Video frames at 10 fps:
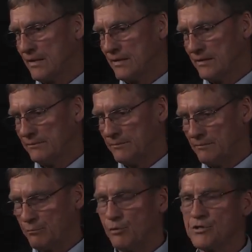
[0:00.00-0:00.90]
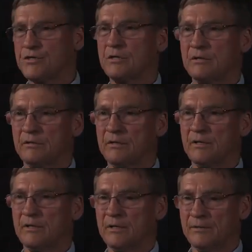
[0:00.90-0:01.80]
uh, push
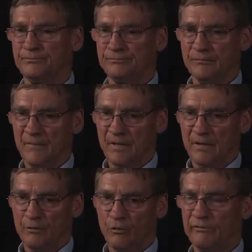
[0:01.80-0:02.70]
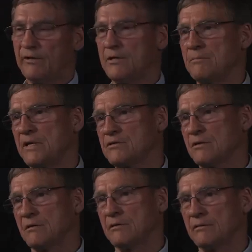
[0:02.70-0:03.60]
the uh, North
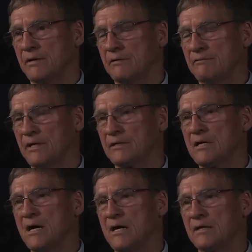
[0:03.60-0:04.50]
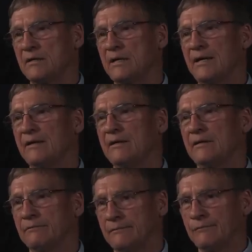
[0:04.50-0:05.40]
Vietnamese or uh, Viet Cong
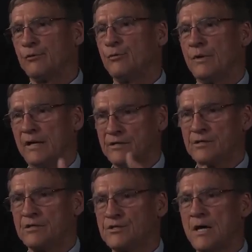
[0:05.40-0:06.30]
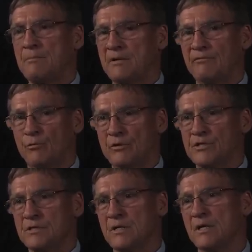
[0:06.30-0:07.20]
to a stopping
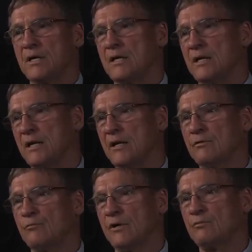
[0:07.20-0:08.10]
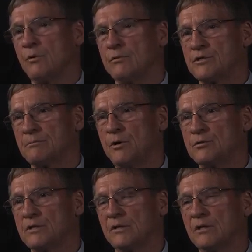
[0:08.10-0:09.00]
force. And what we were
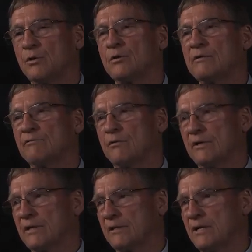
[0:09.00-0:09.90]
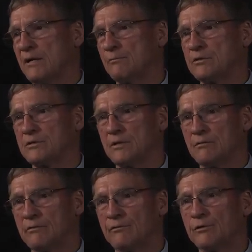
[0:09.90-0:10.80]
supposedly looking for at that time was
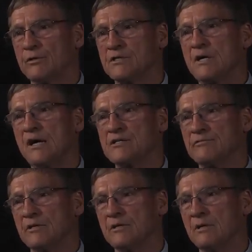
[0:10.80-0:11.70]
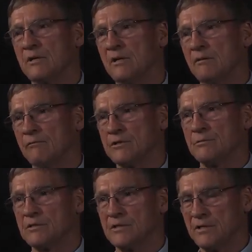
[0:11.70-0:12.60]
uh, referred to as COSVIN,
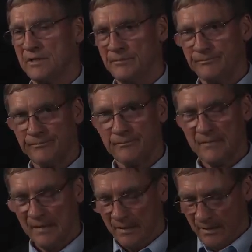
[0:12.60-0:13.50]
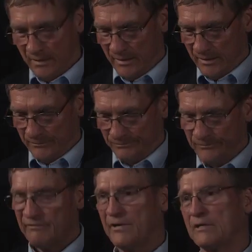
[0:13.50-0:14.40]
which was the uh, um,
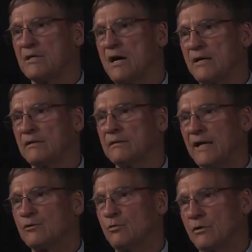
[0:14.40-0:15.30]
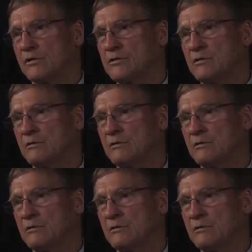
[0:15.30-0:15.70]
Viet Cong headquarters